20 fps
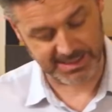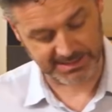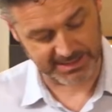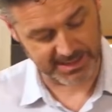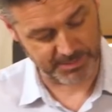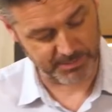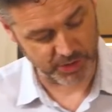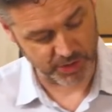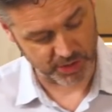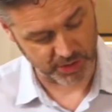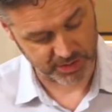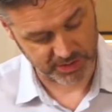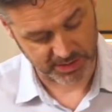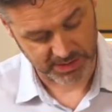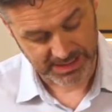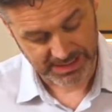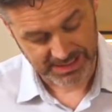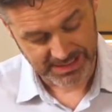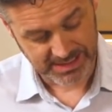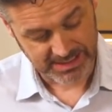then lemon juice.
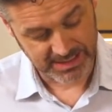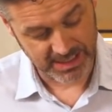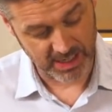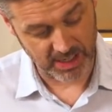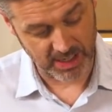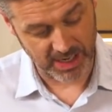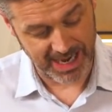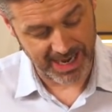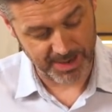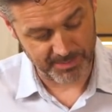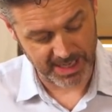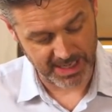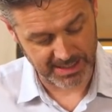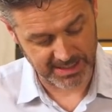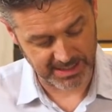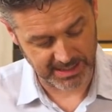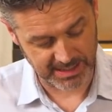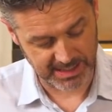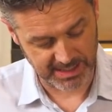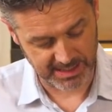Now, I'm
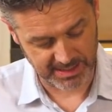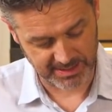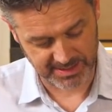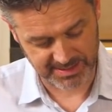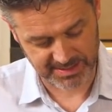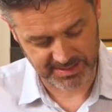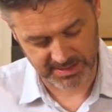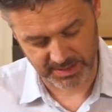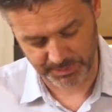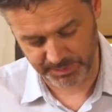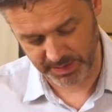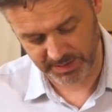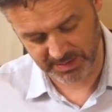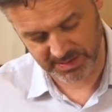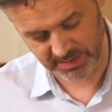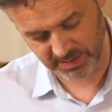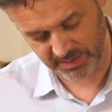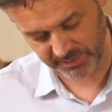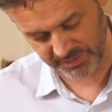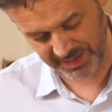adding here, this is about
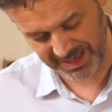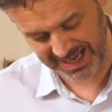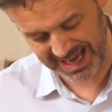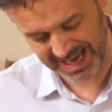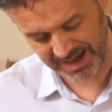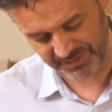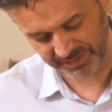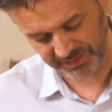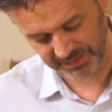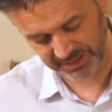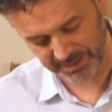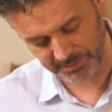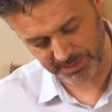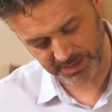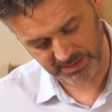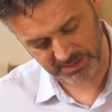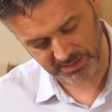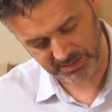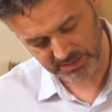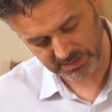sort of half a
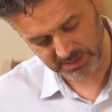lemon.